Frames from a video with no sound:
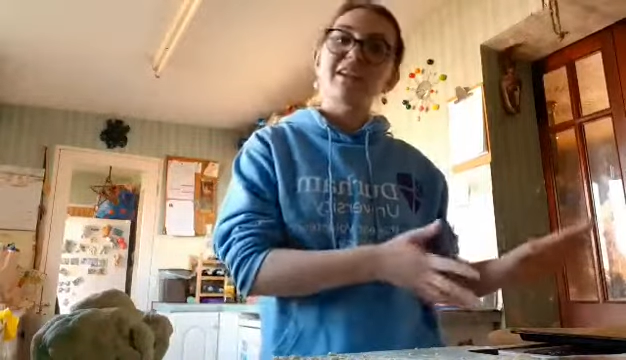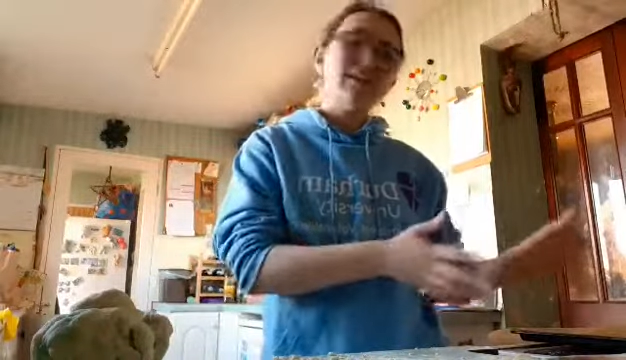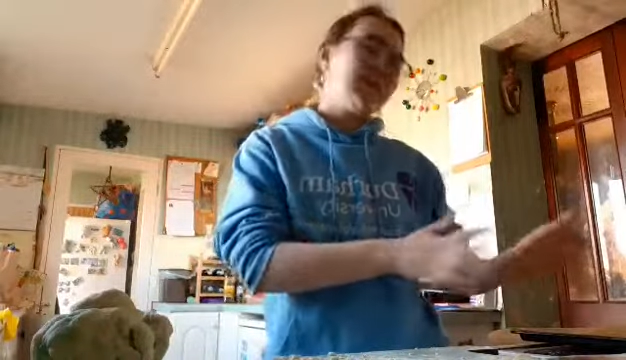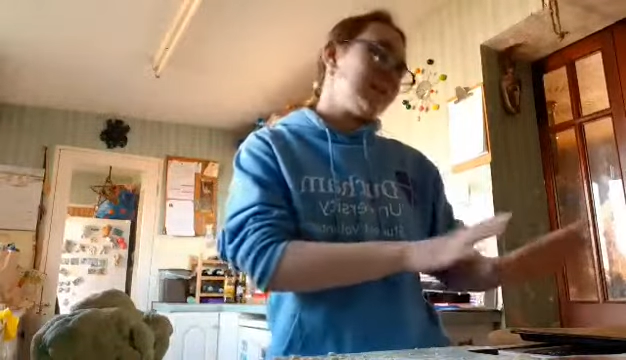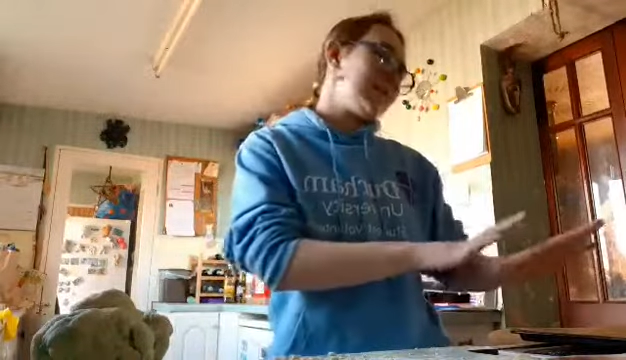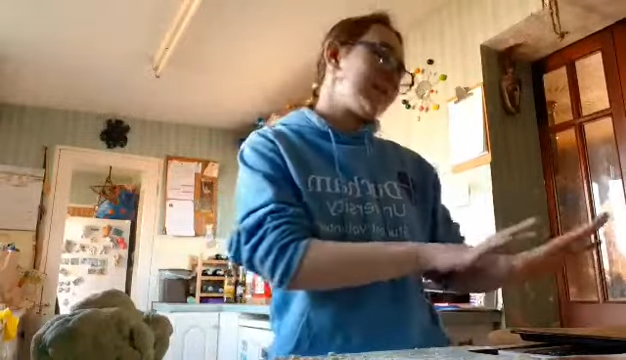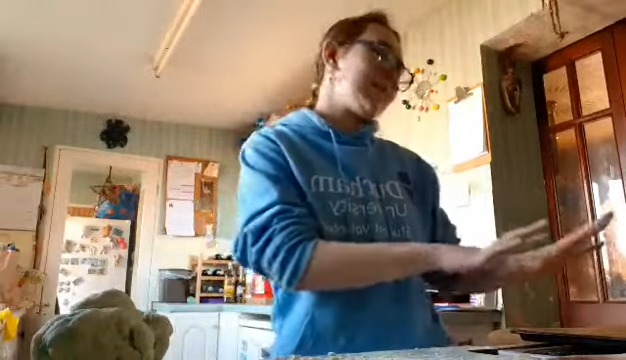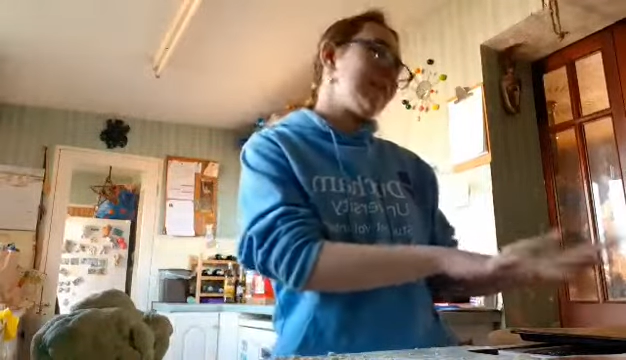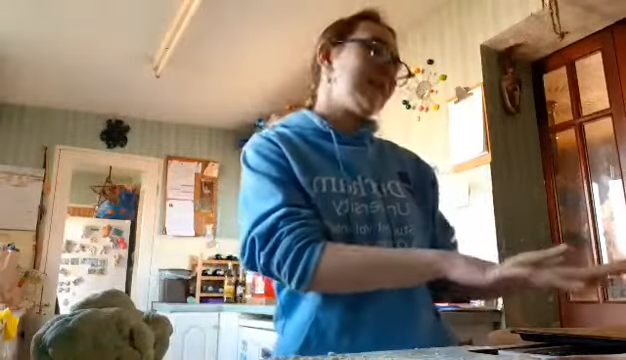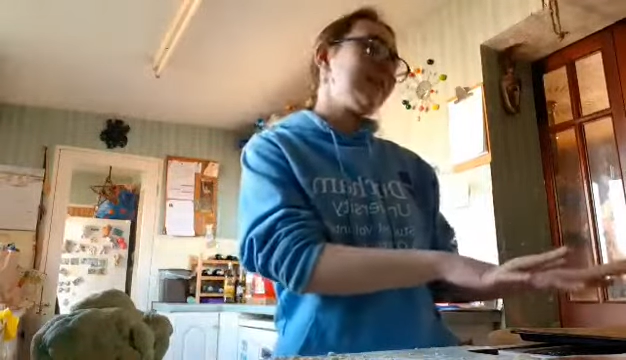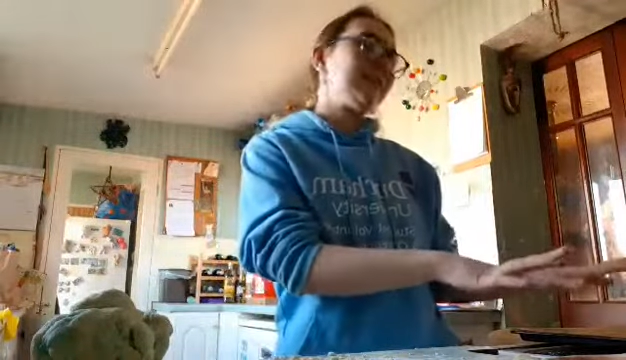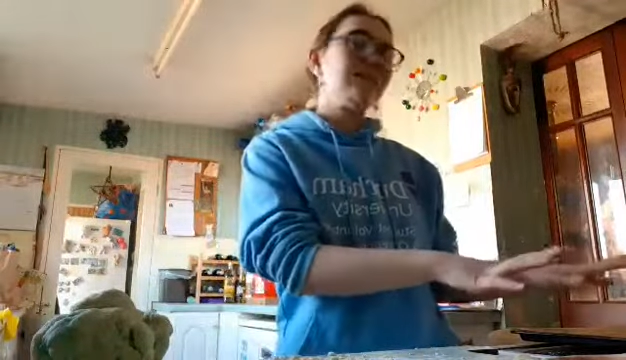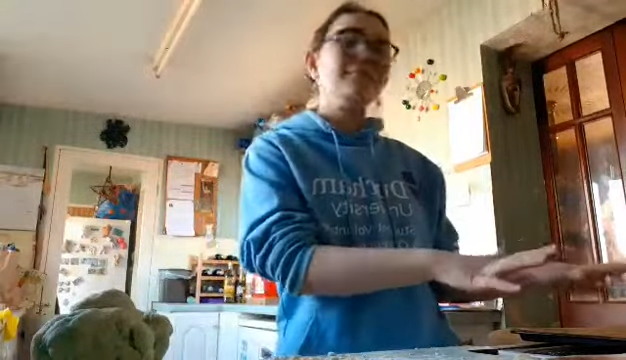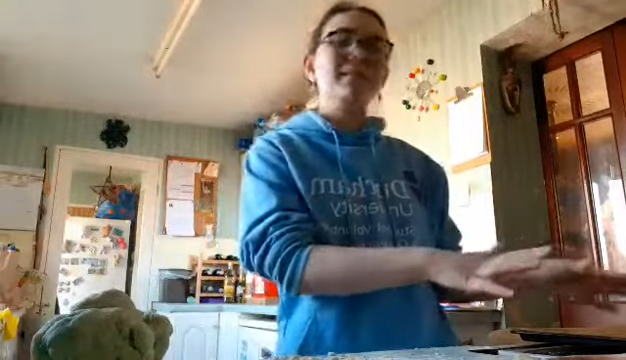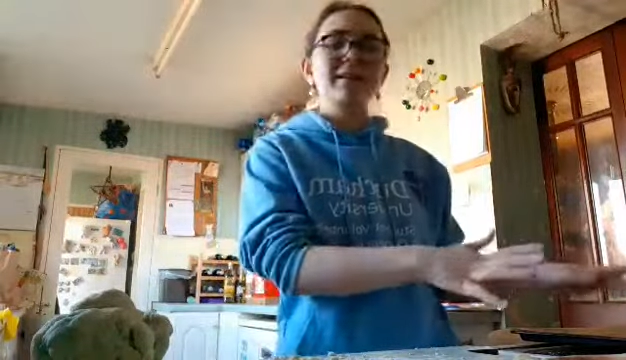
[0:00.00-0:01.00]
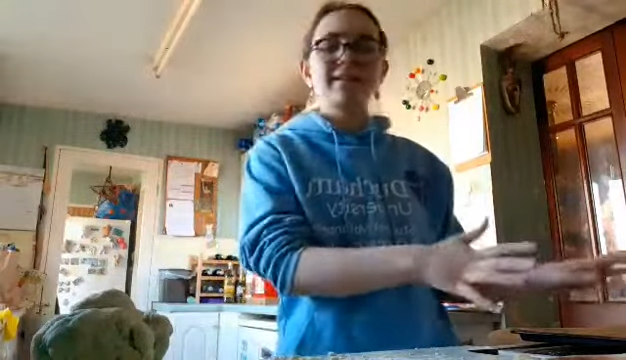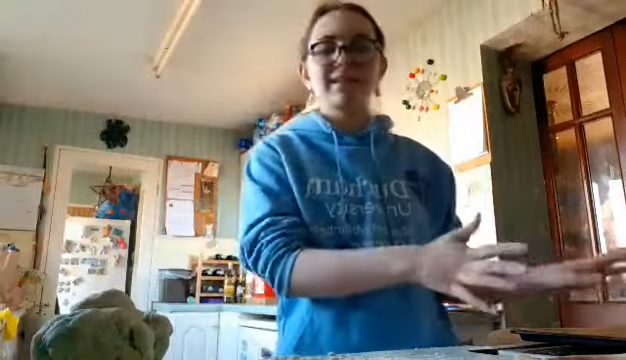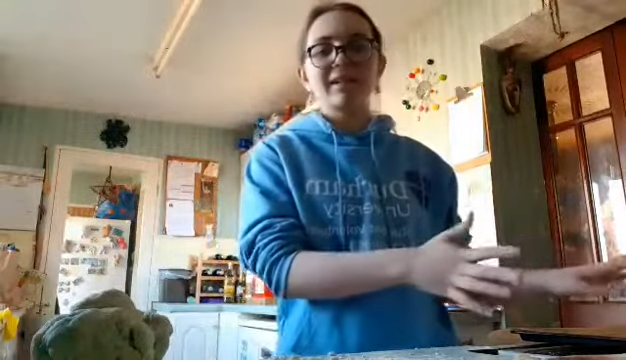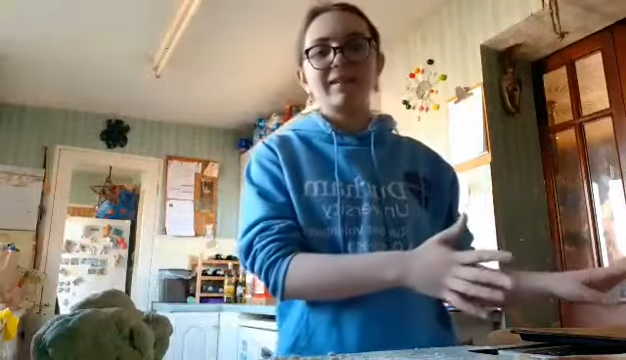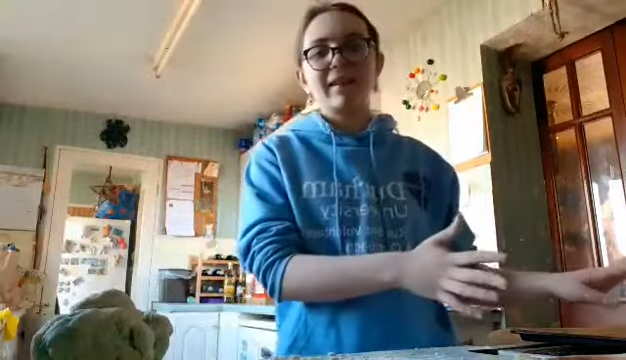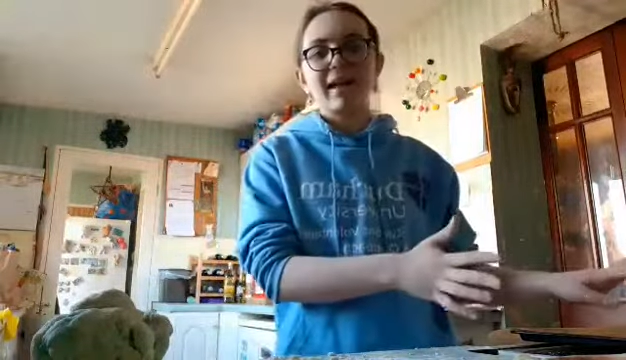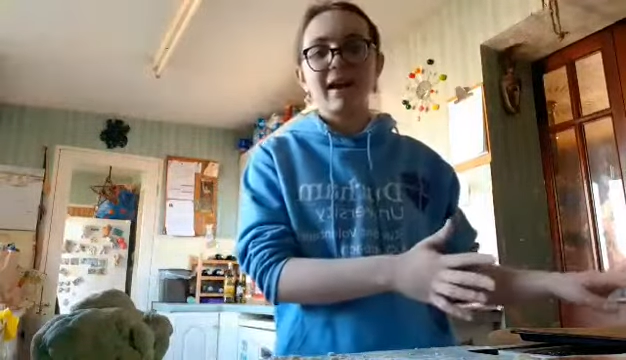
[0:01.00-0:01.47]
You just leave them
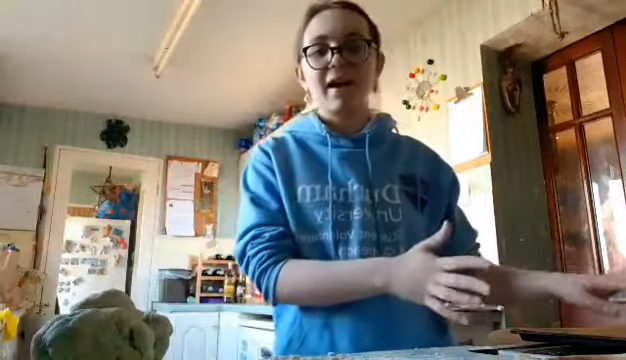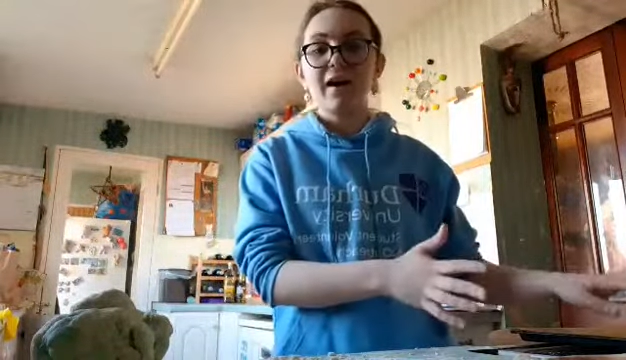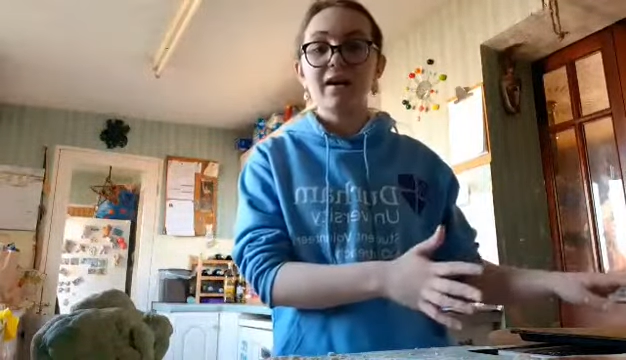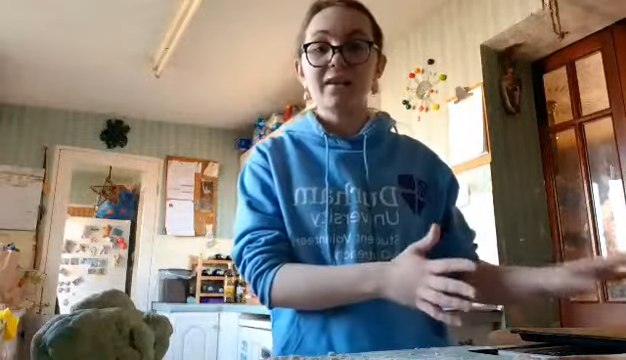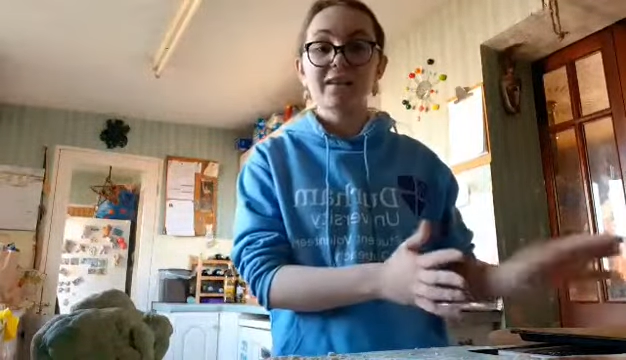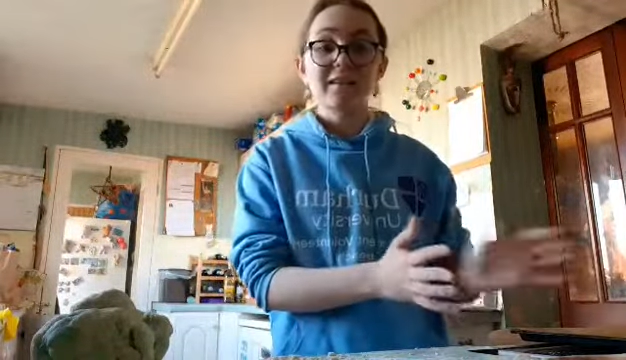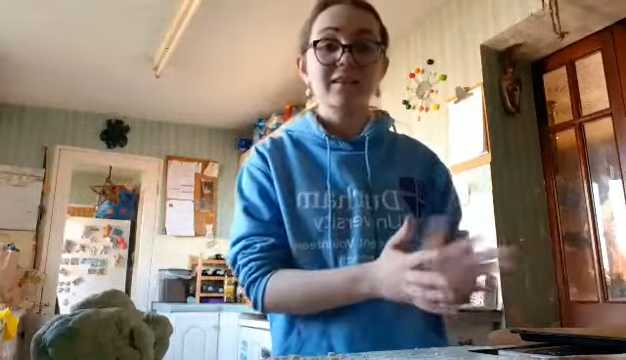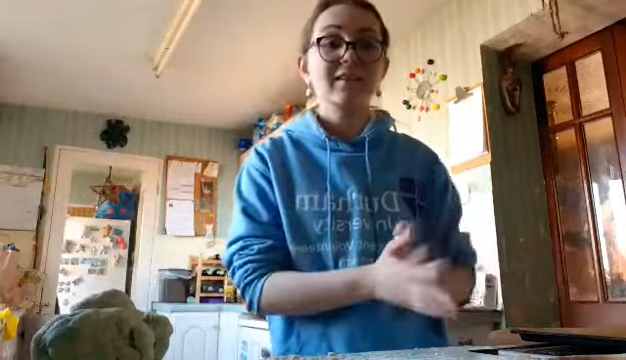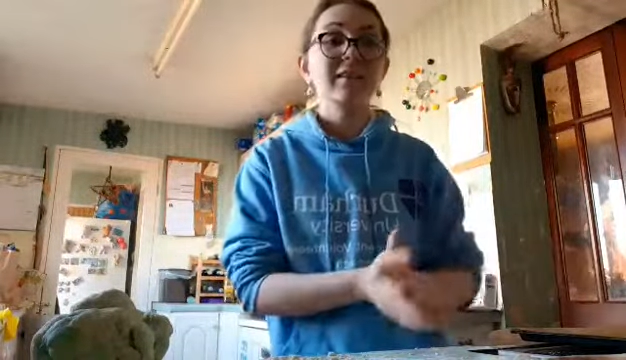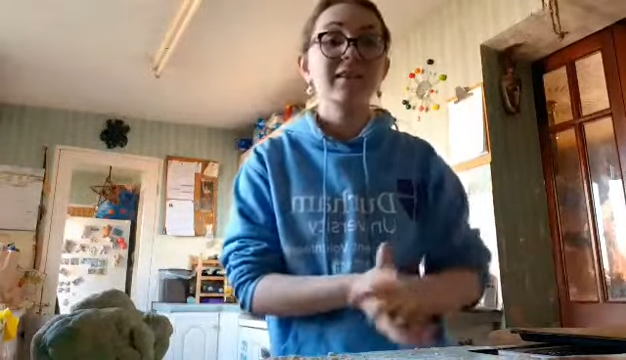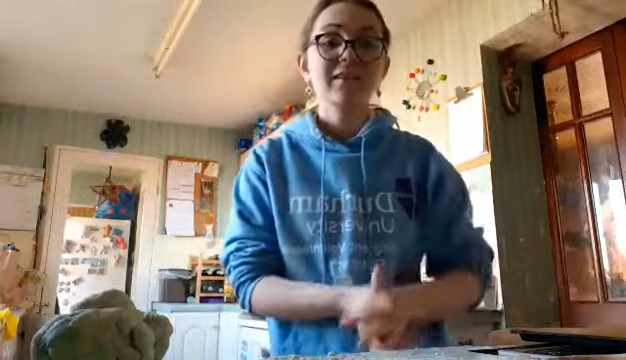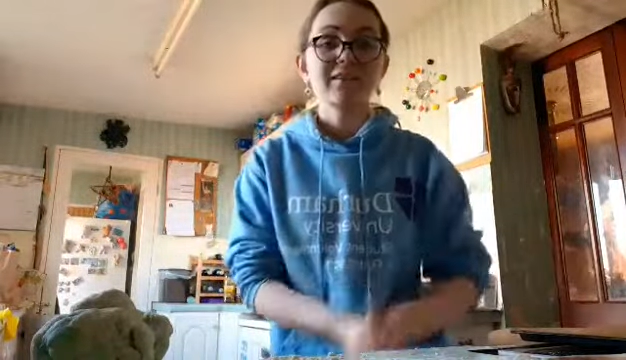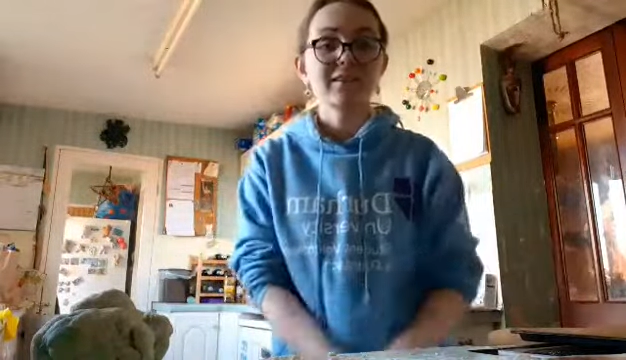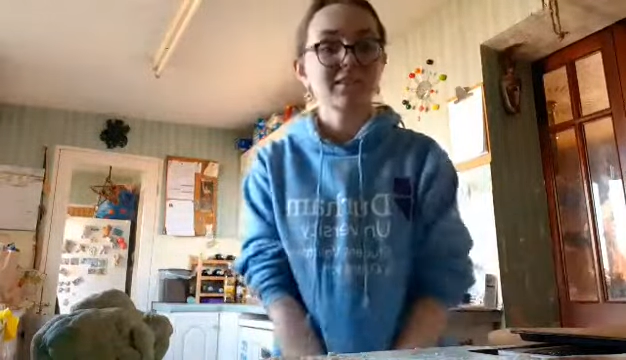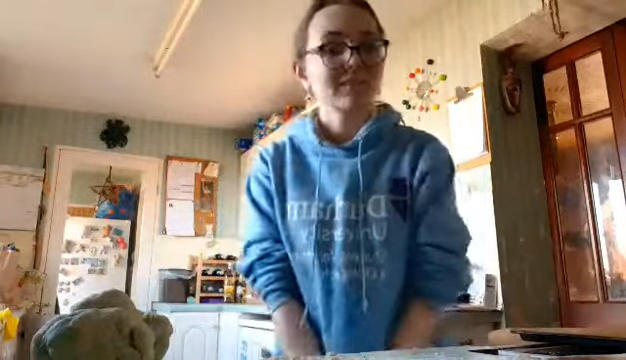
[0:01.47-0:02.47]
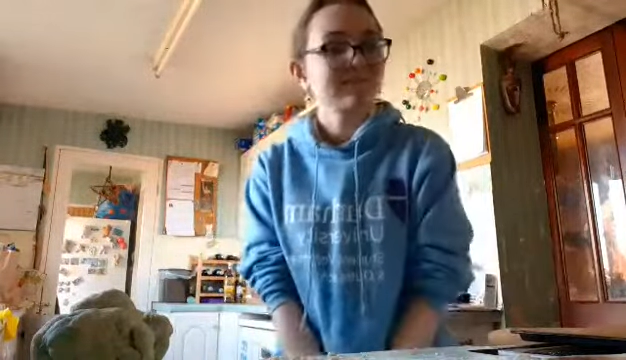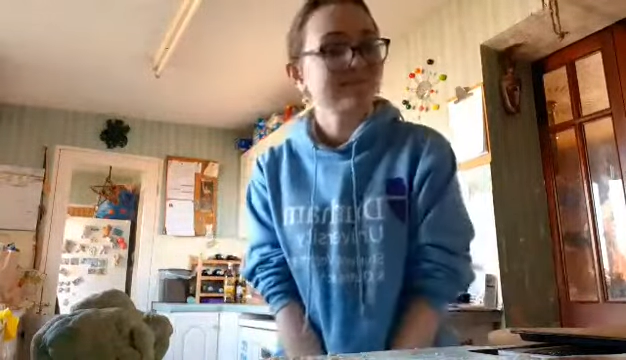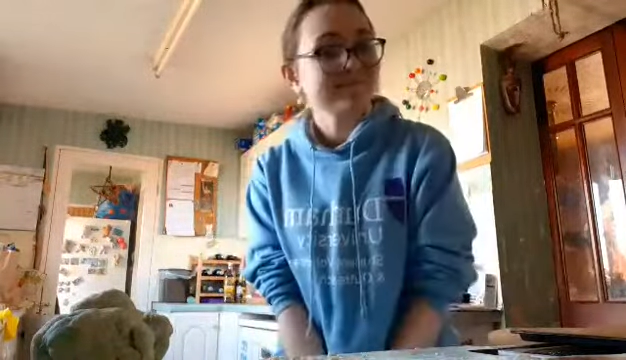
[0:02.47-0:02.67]
until they're hard to the touch.